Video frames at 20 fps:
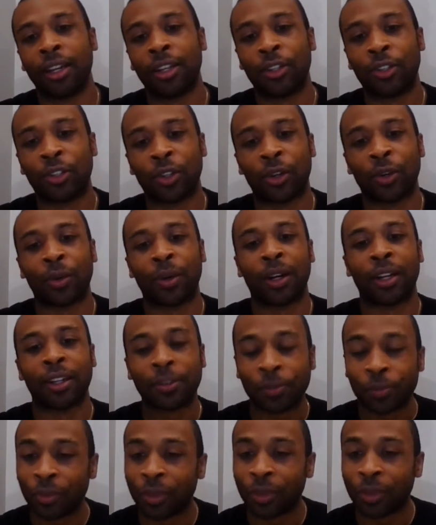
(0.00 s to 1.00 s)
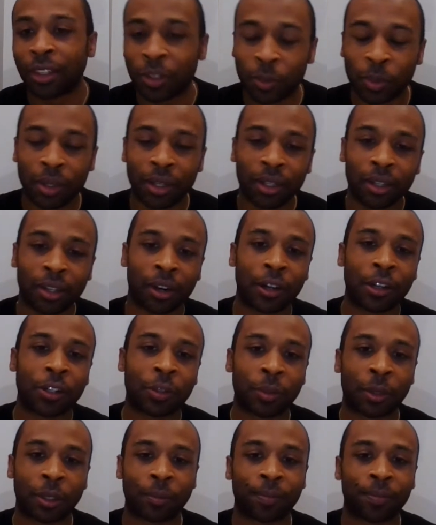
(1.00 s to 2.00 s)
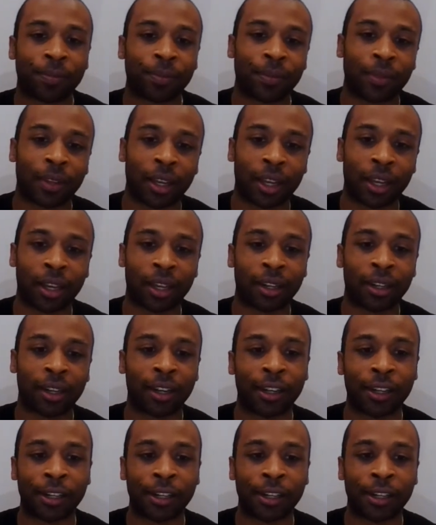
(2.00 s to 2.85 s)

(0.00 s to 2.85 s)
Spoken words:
So let this be encouragement. And